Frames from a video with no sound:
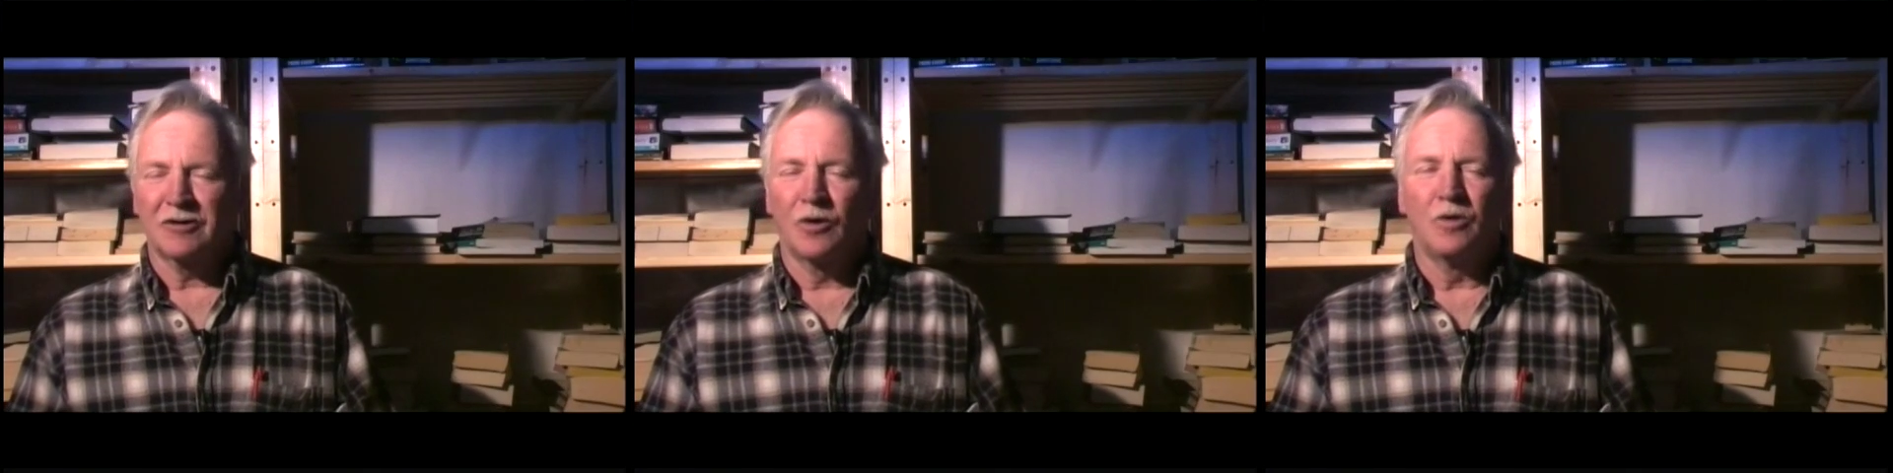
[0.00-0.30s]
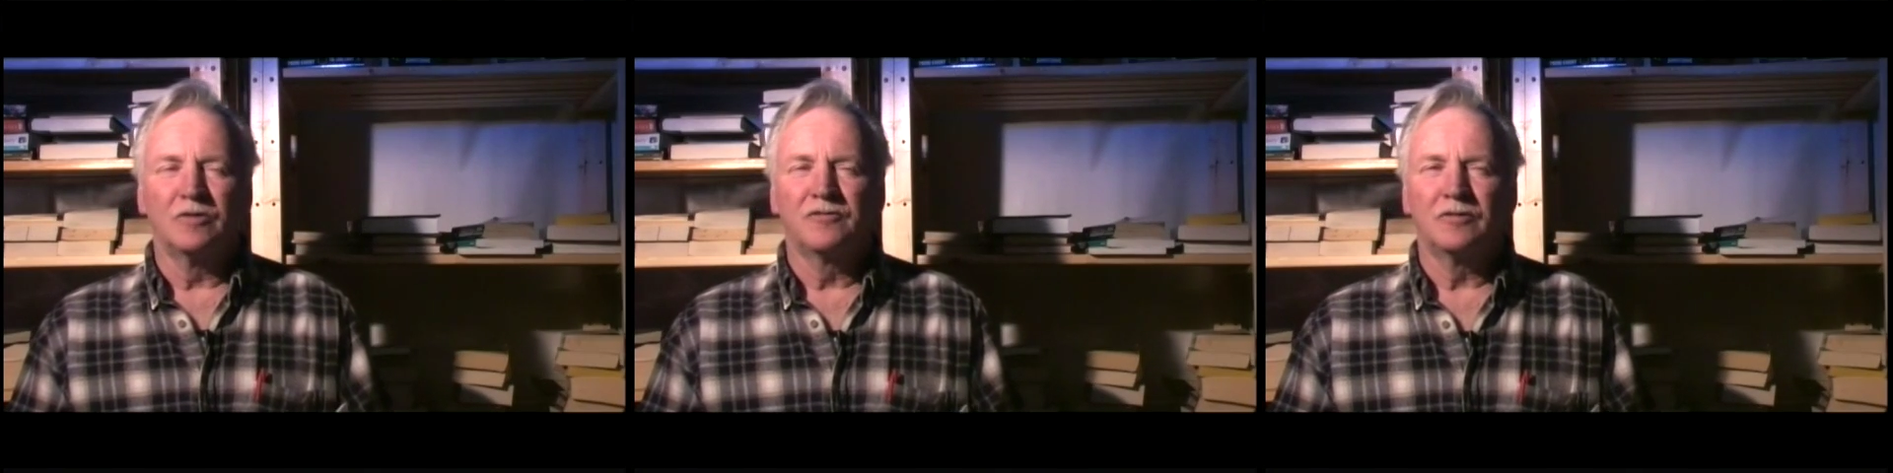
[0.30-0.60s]
a
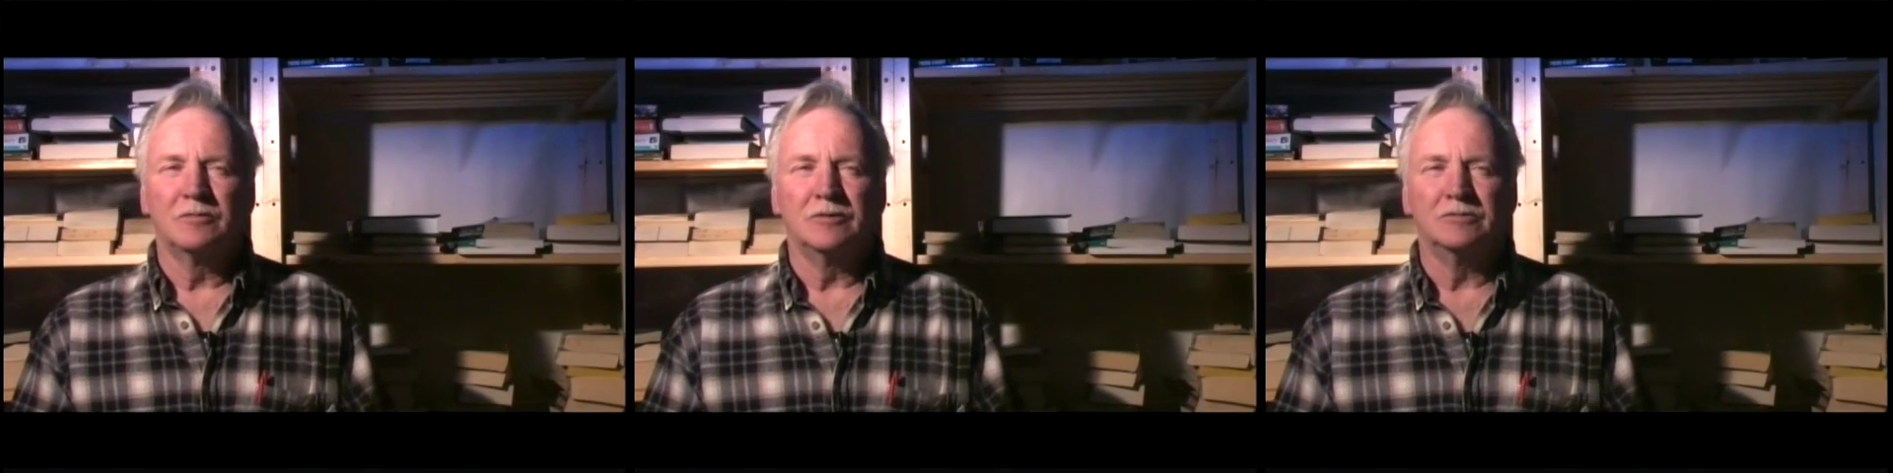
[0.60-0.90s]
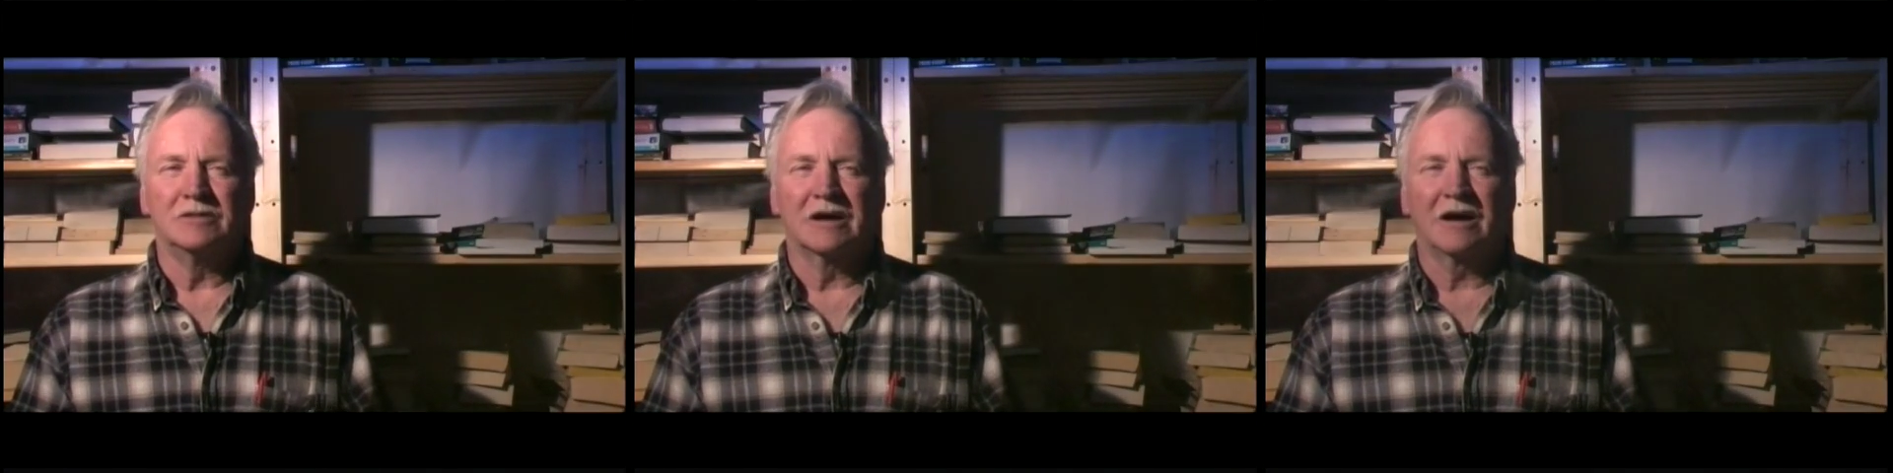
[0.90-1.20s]
cold full
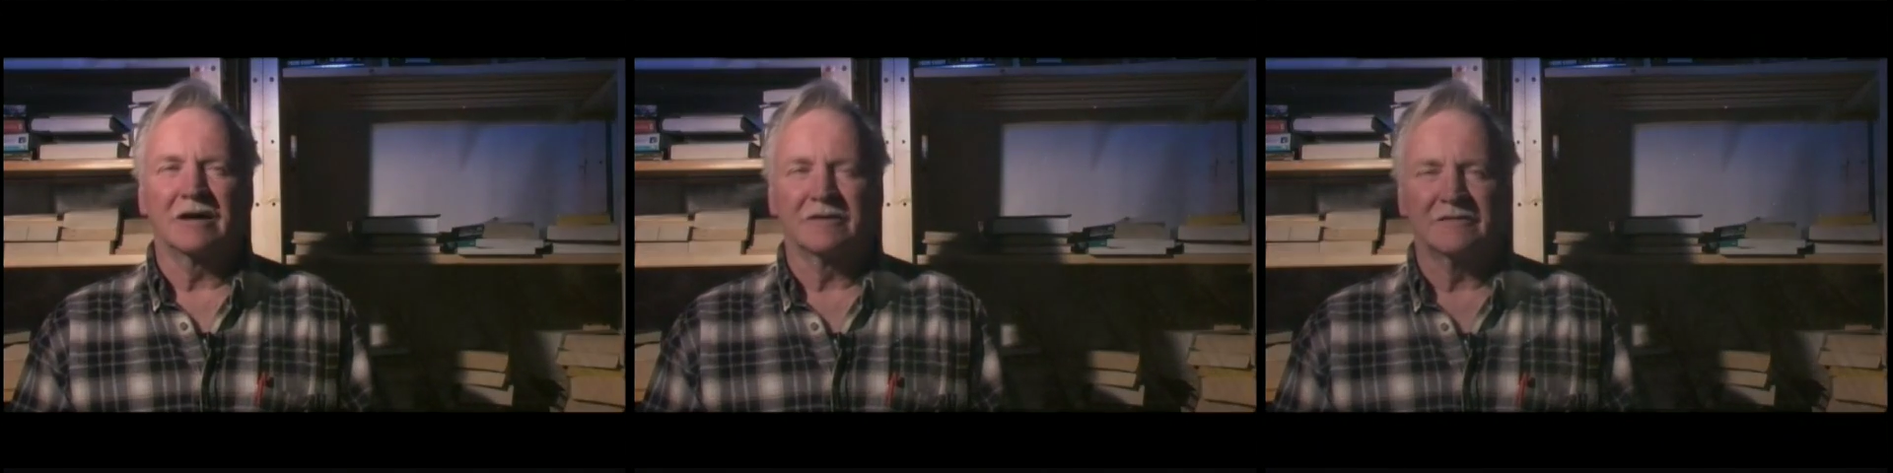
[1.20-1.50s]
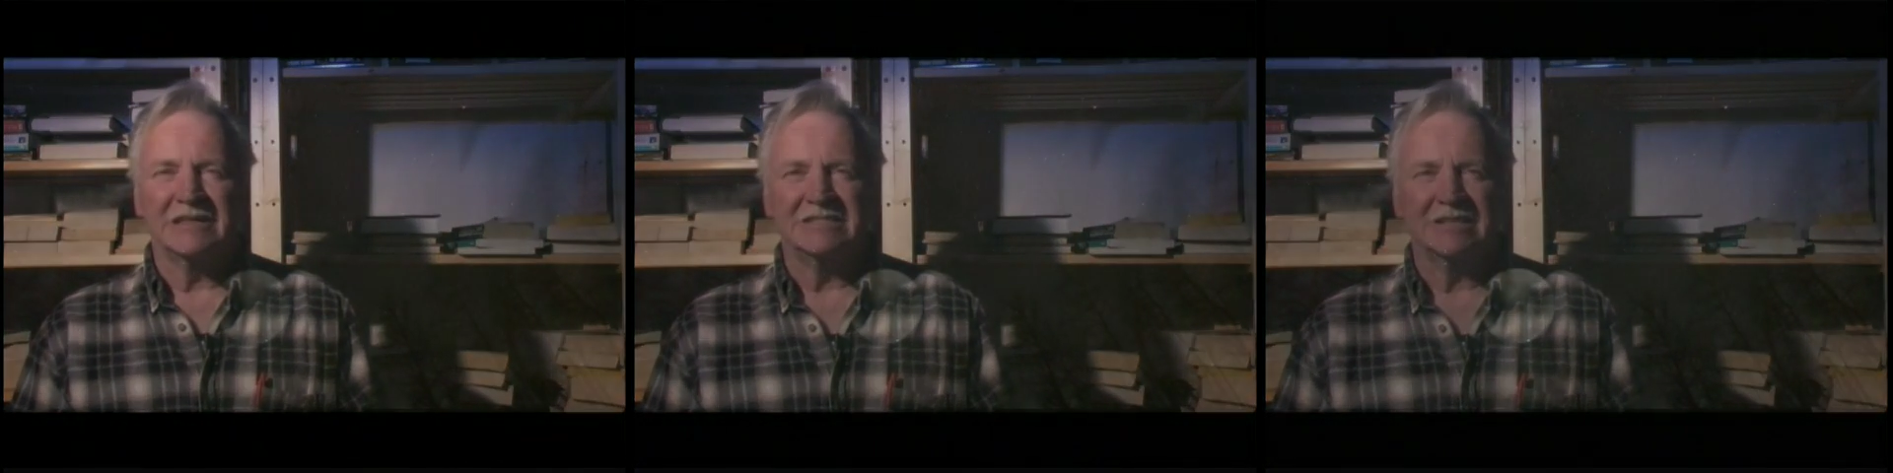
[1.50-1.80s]
moon, the color
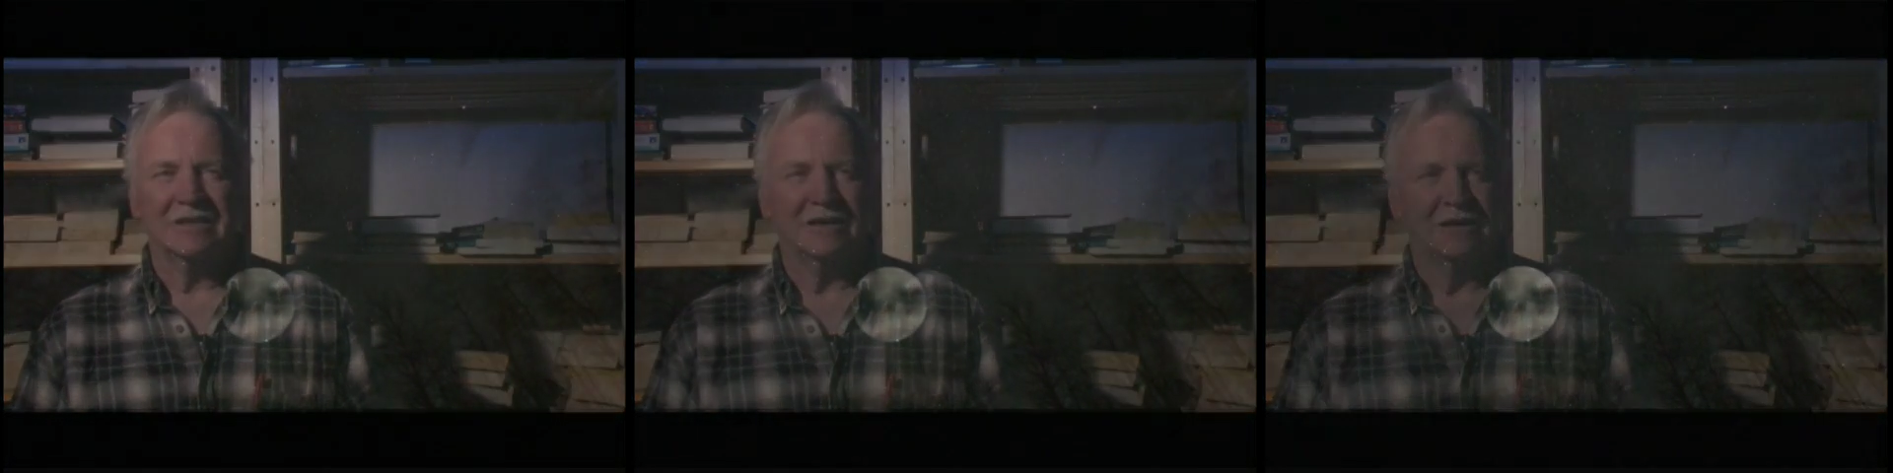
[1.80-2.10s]
of ice,